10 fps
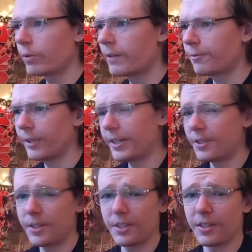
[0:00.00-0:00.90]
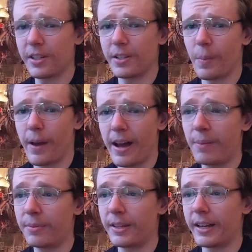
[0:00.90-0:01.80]
Revelations is a
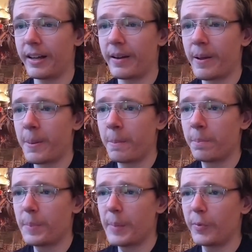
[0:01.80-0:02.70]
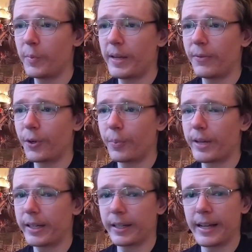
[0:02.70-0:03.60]
map that people may look
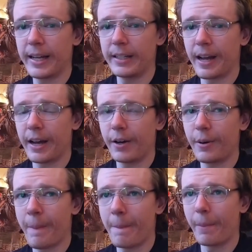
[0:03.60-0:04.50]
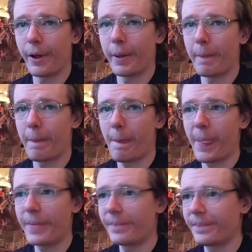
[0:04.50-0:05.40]
back and hate now, but
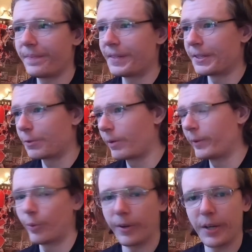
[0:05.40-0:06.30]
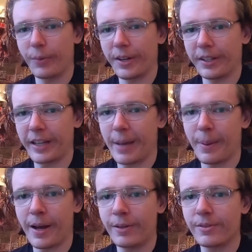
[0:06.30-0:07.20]
this is what we wanted when it
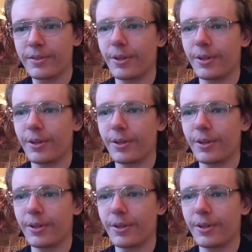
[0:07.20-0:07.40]
came out.